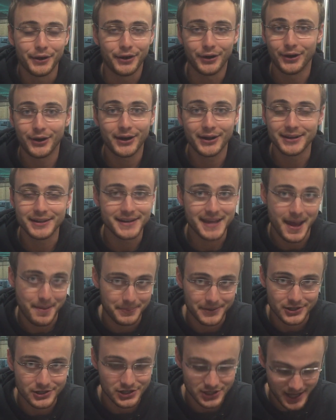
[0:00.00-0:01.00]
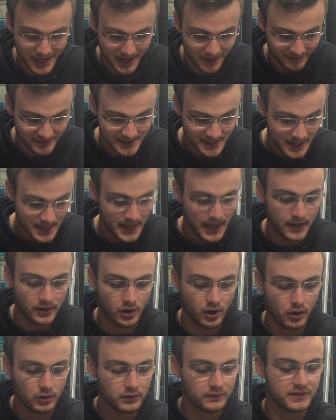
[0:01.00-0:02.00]
on an epic shaft, and
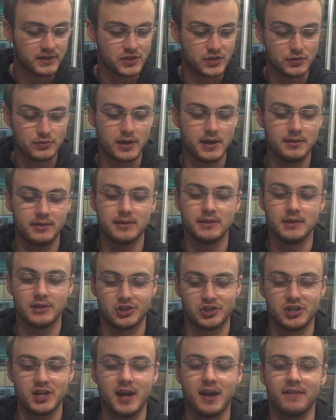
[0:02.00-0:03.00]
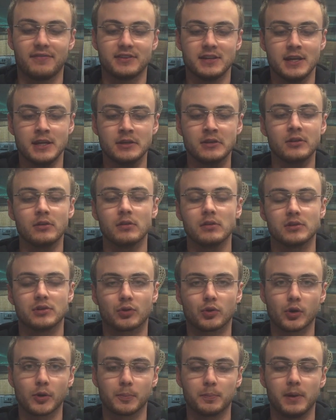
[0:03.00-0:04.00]
all of the strength in the shaft through the
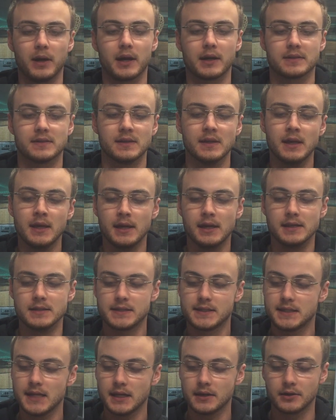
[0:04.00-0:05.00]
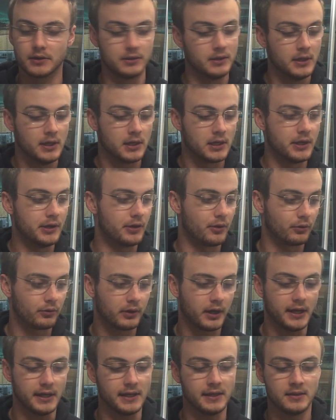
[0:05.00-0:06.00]
torque box is centered,
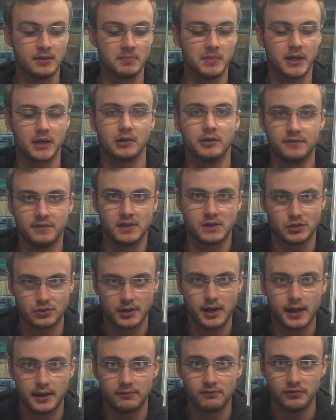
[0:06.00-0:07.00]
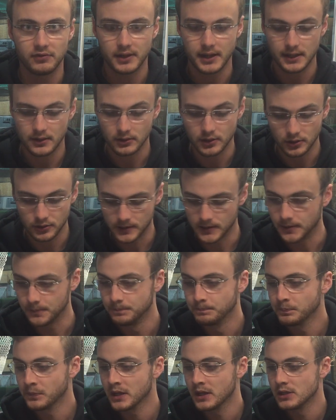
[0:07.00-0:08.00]
right in the middle of this dragonfly logo.
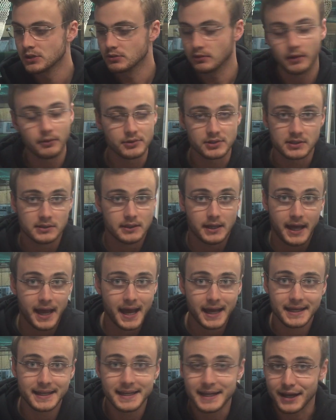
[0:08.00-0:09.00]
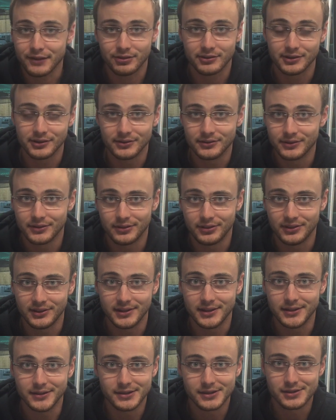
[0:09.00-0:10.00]
So I was hacking at
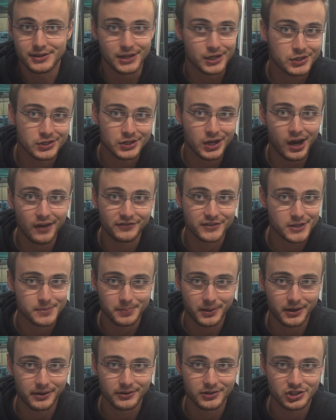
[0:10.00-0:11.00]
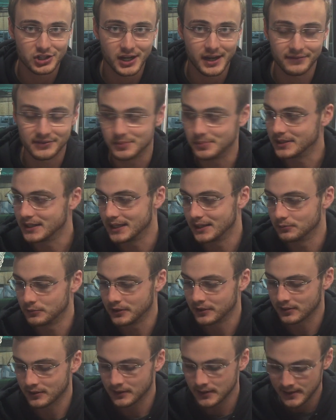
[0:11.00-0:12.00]
the softest part of the shaft to begin
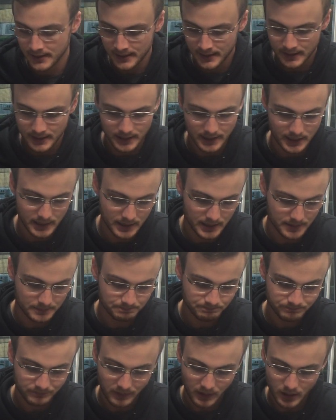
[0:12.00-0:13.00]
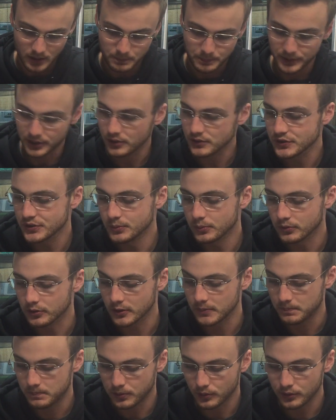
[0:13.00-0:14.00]
with. But also, more
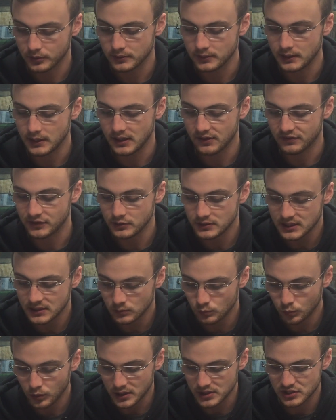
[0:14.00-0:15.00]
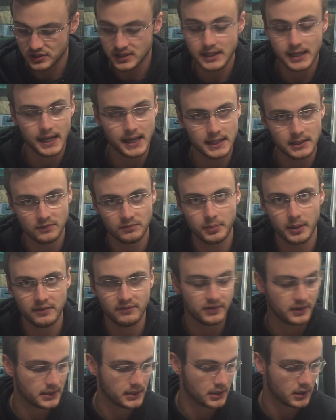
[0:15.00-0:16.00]
importantly, if you didn't watch the end of my
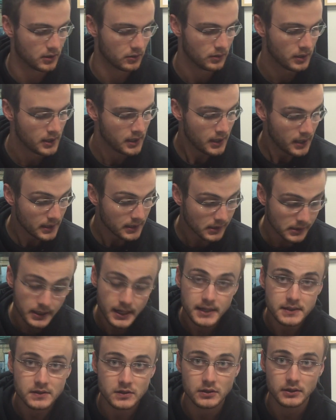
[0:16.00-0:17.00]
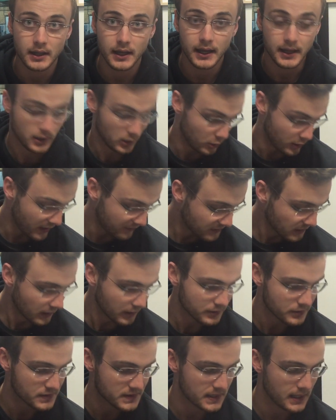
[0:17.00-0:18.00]
video yesterday, you have to
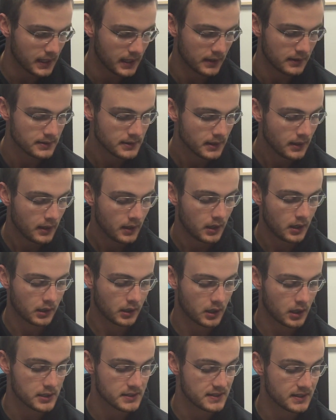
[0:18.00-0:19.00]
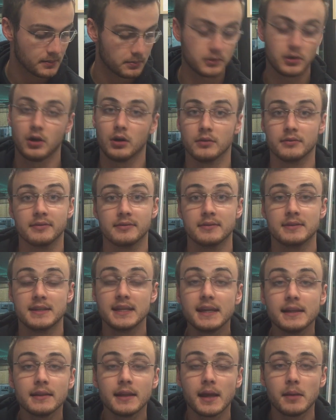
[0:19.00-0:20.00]
understand a concept called
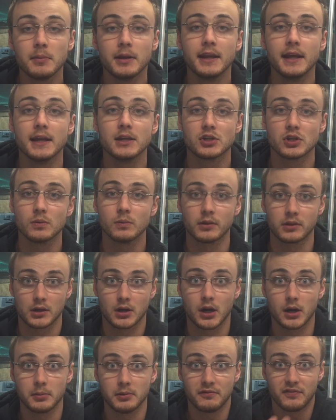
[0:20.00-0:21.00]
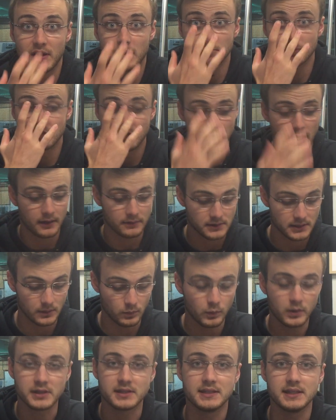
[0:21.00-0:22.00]
delamination with carbon fiber shafts.
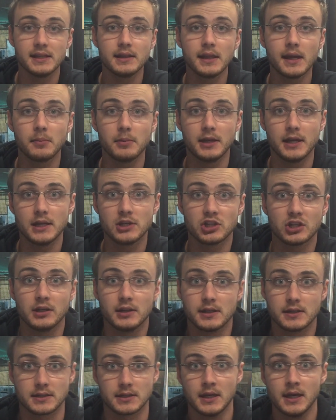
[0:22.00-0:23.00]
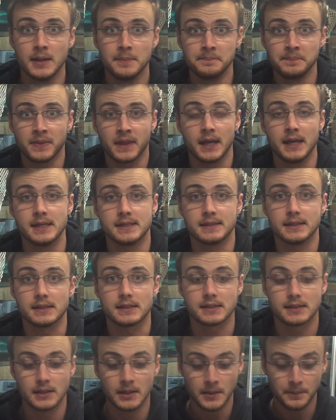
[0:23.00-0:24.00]
And what delamination is
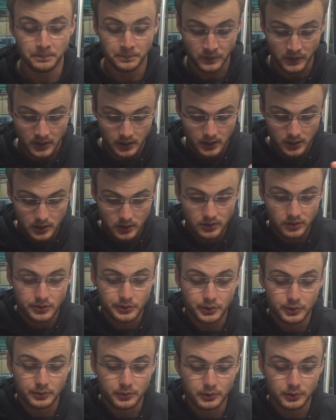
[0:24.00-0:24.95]
it's the